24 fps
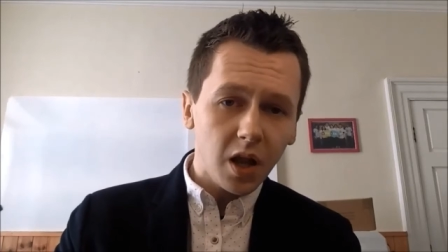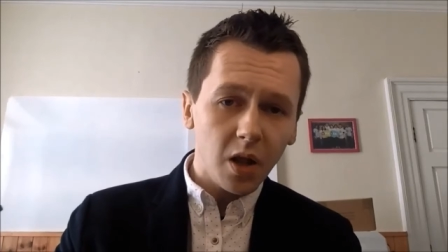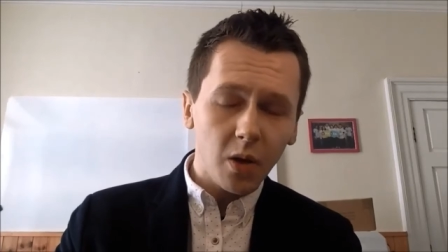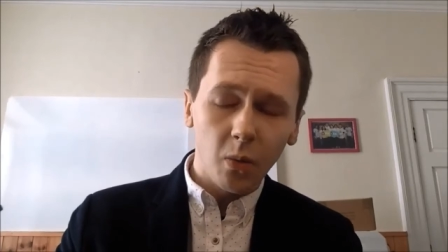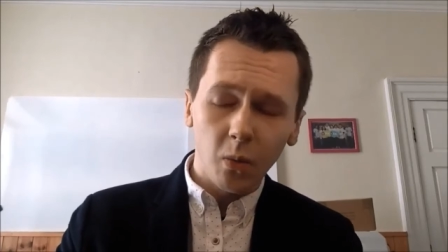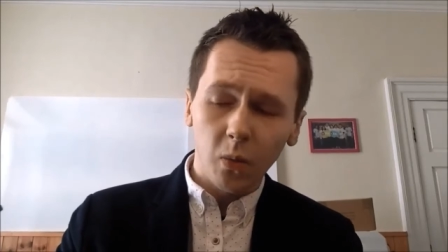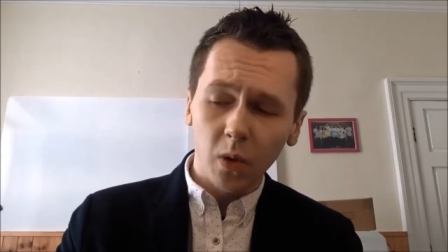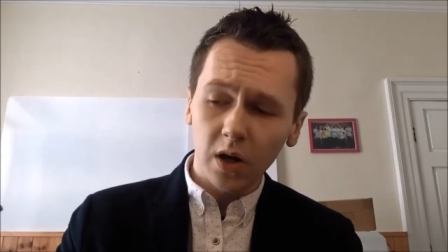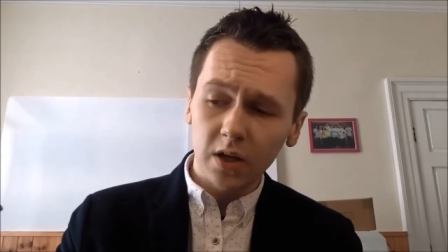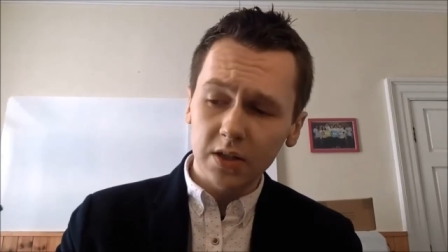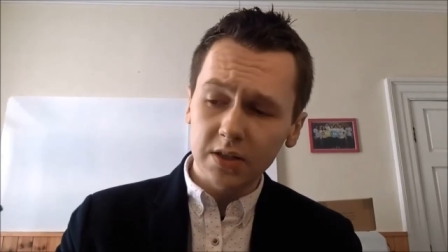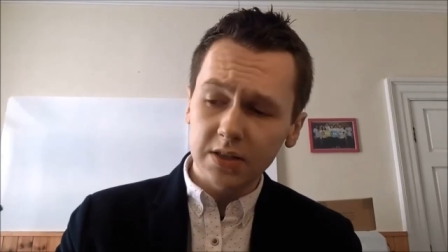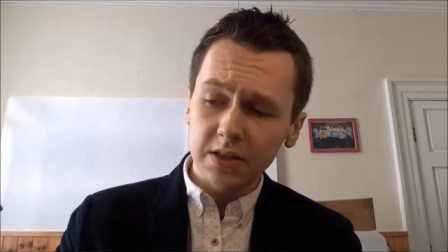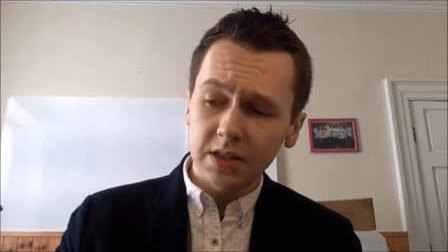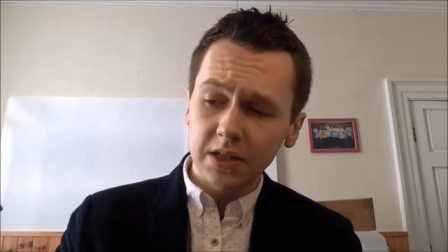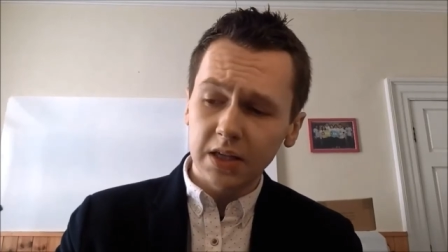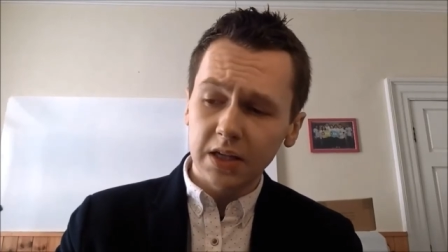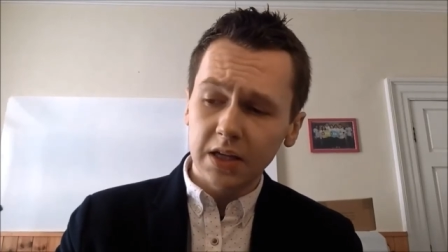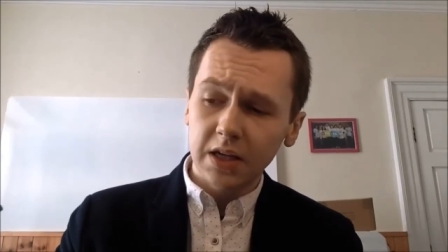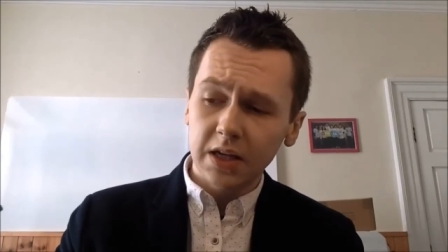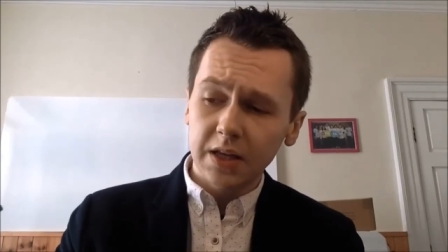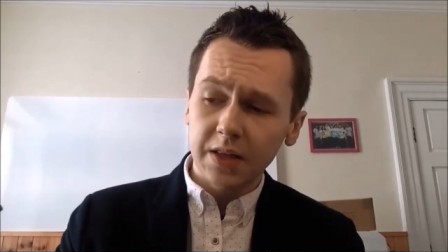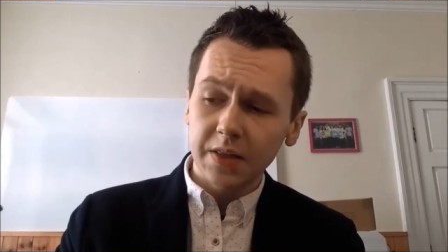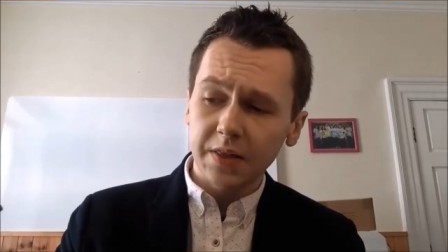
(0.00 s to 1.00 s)
was
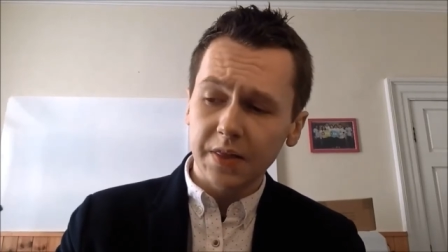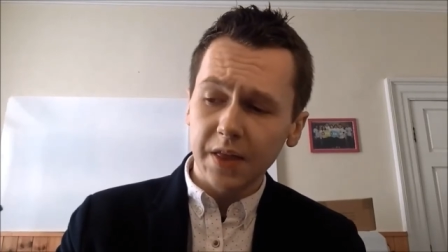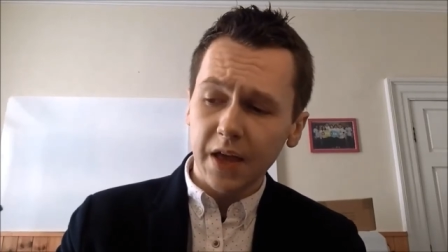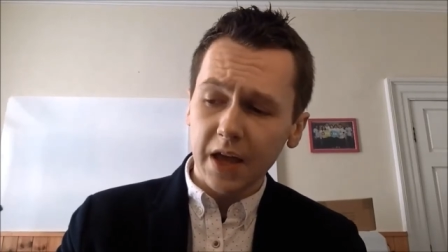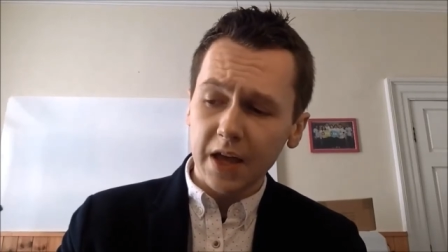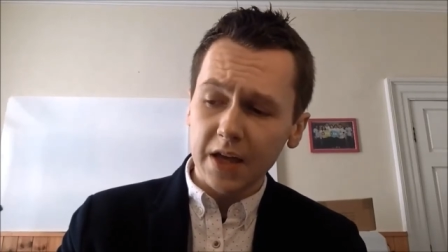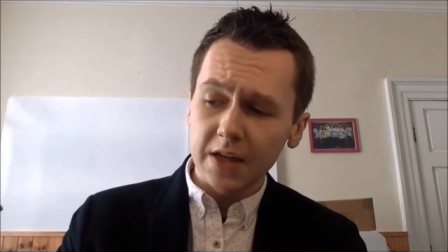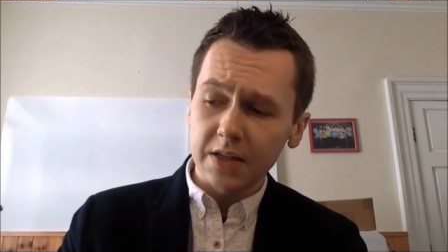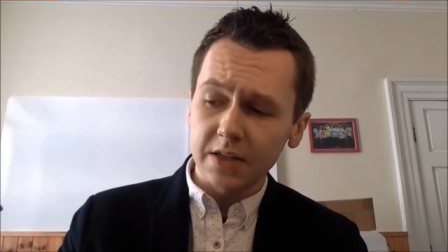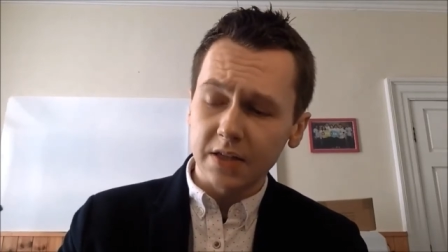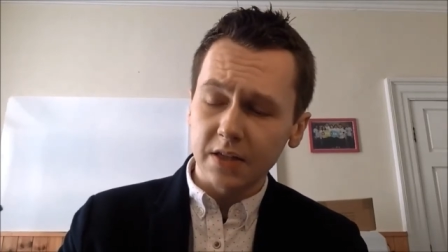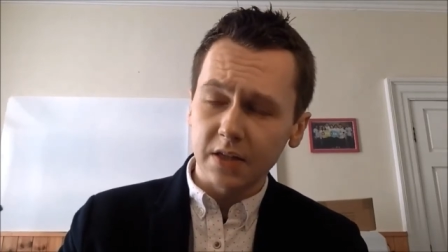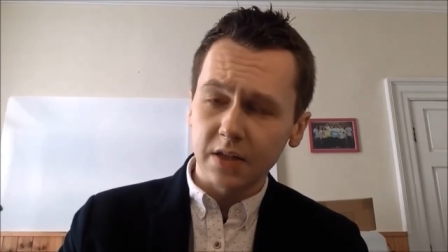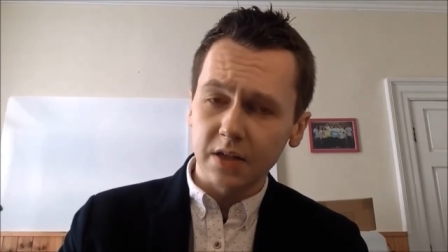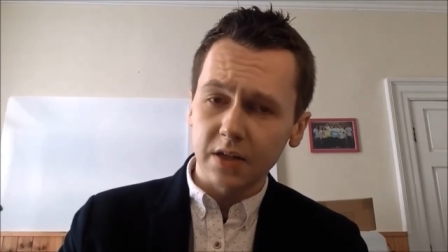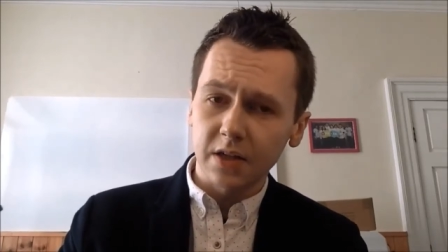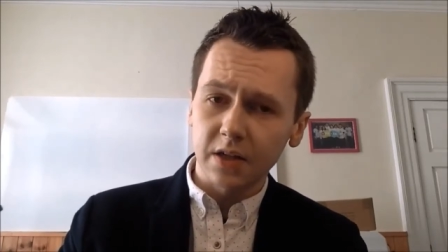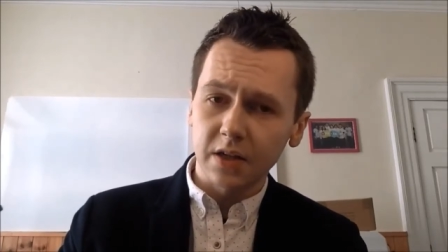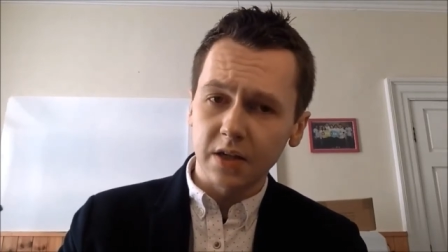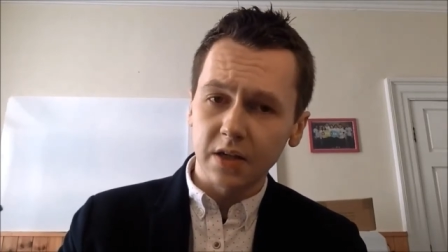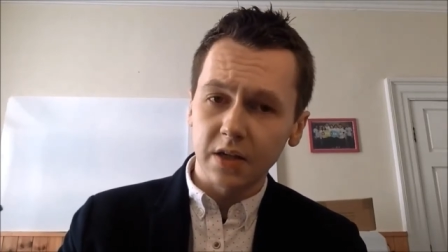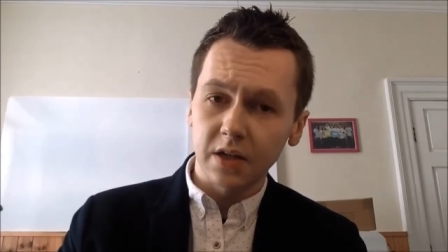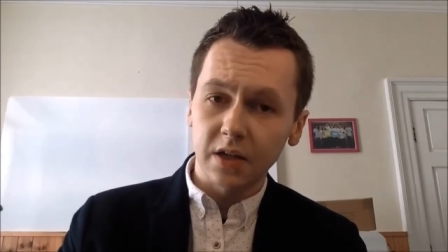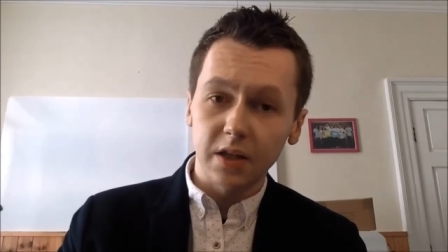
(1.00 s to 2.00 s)
that
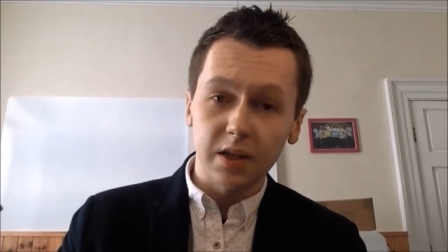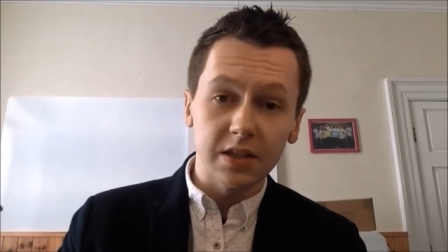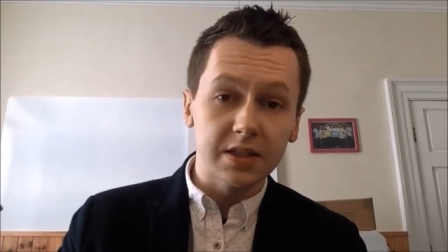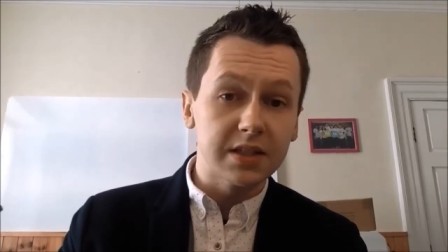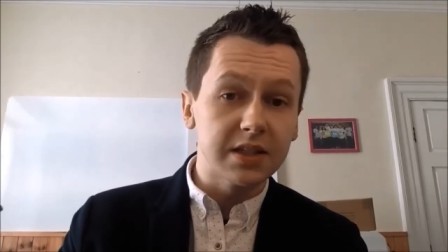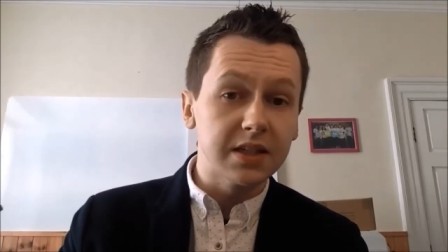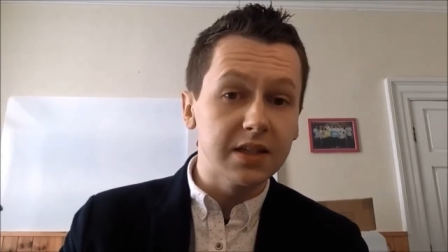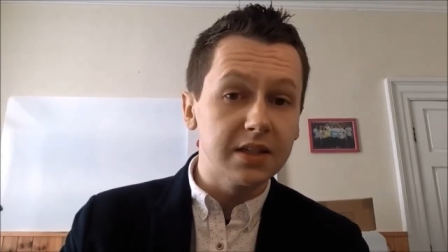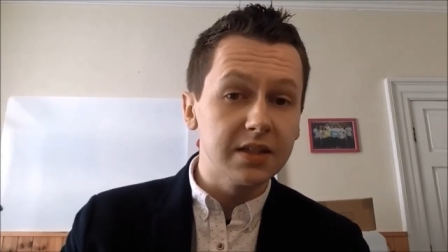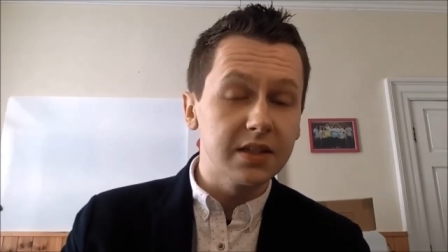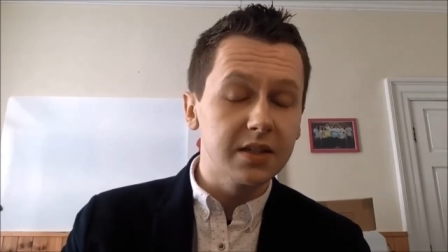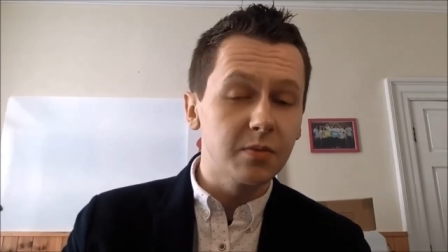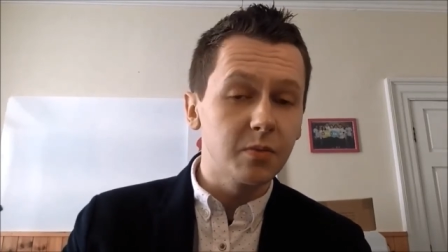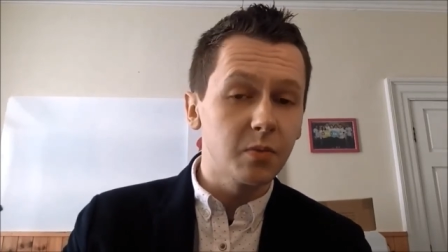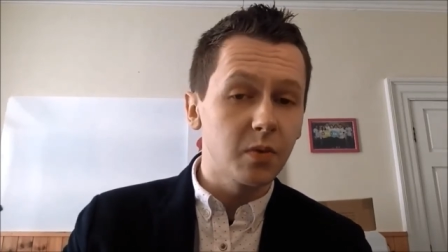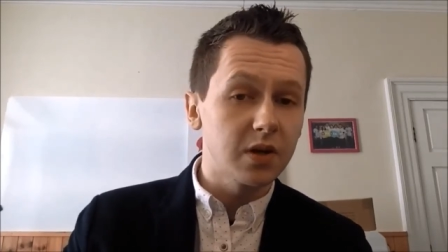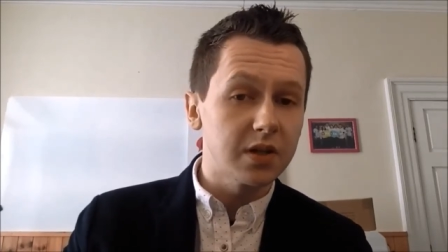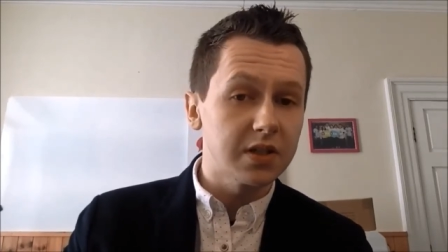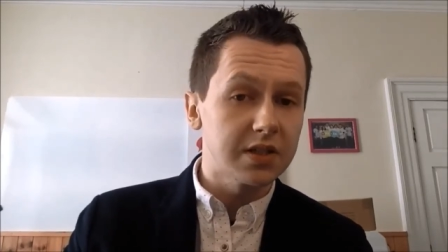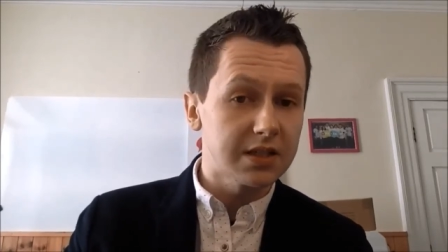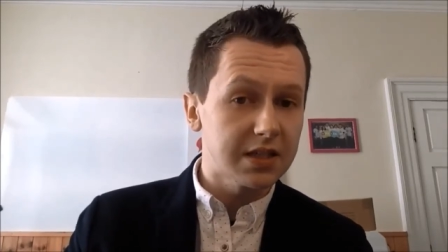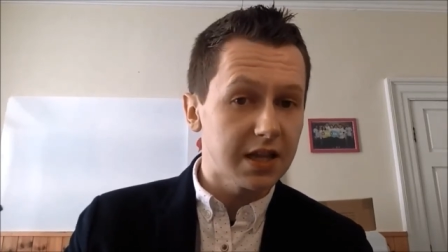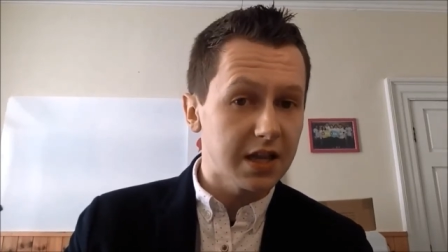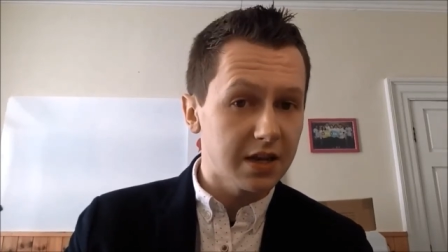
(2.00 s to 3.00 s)
you still didn't
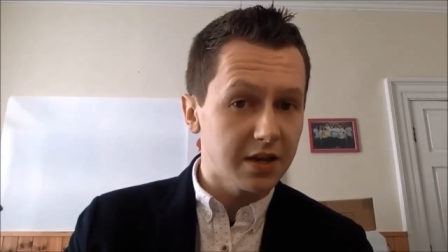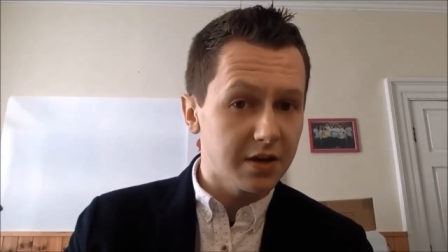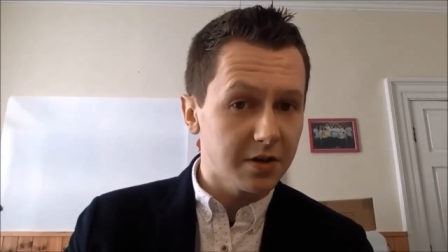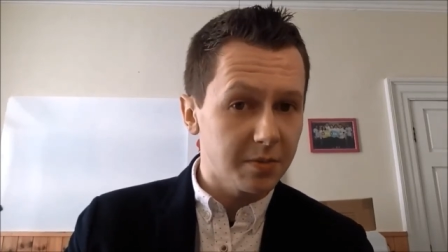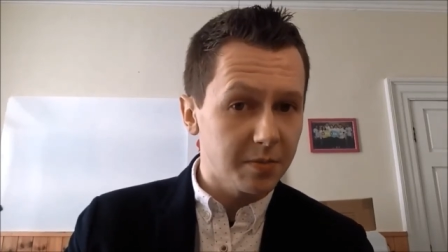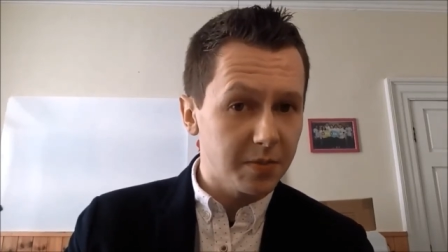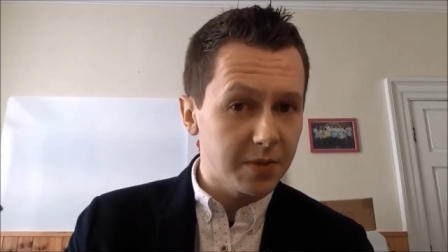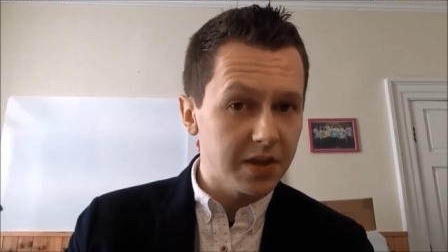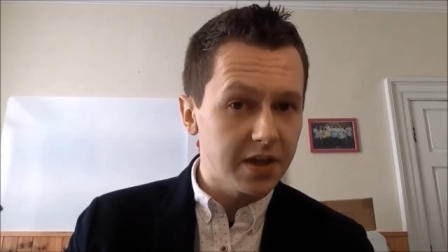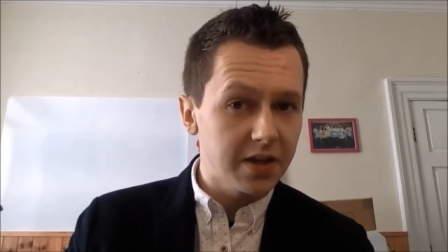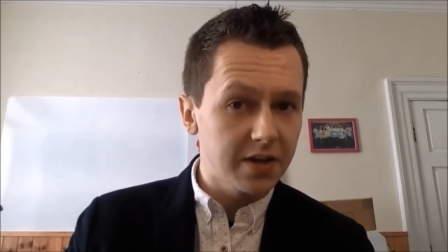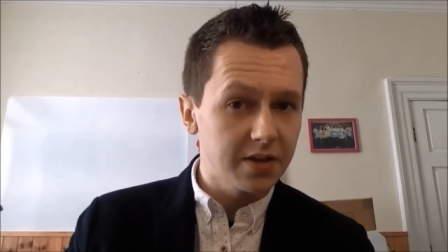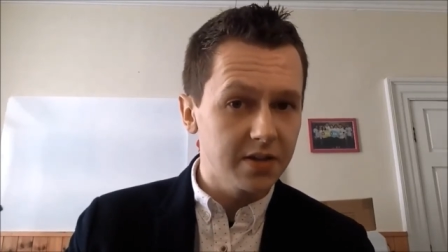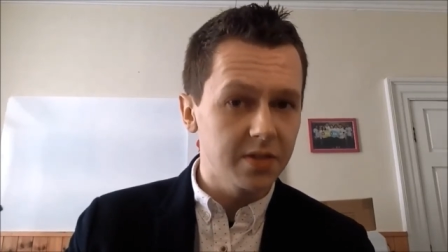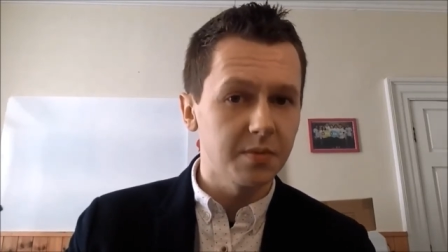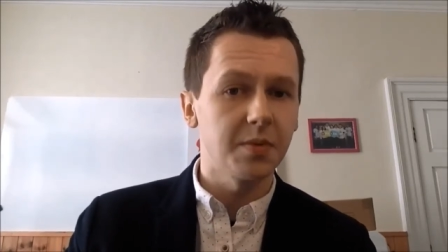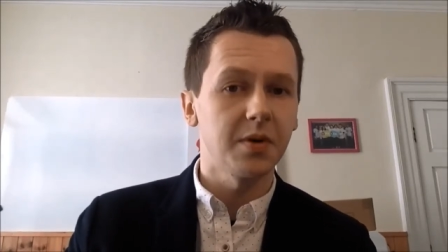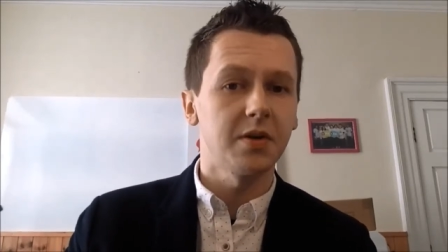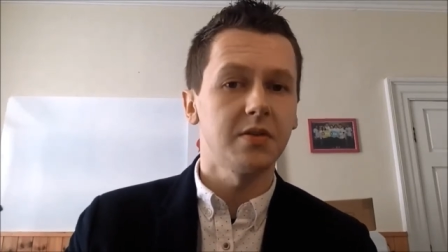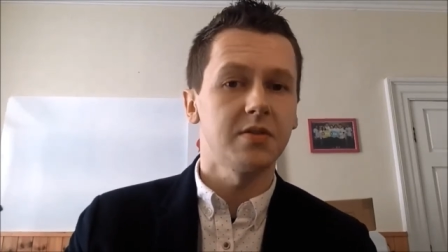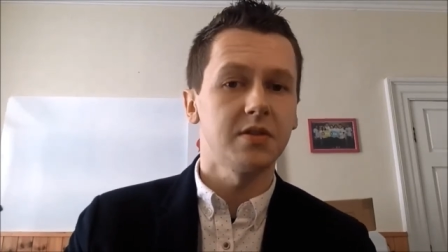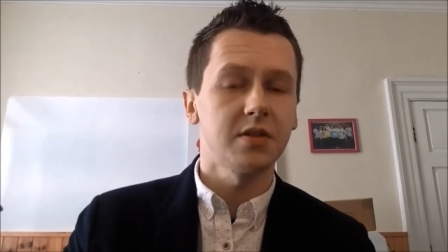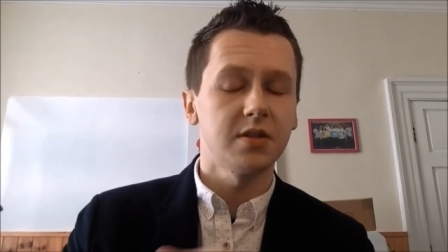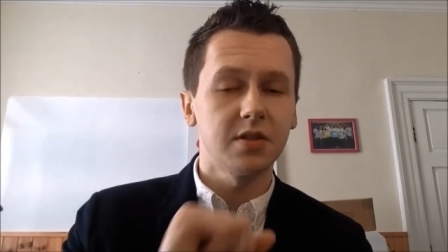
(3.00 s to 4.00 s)
want to tell your peers
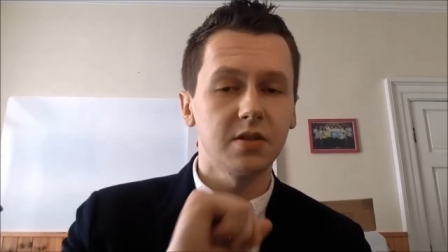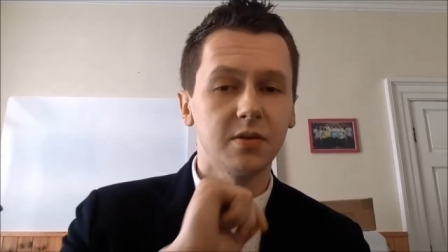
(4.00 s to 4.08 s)
about it.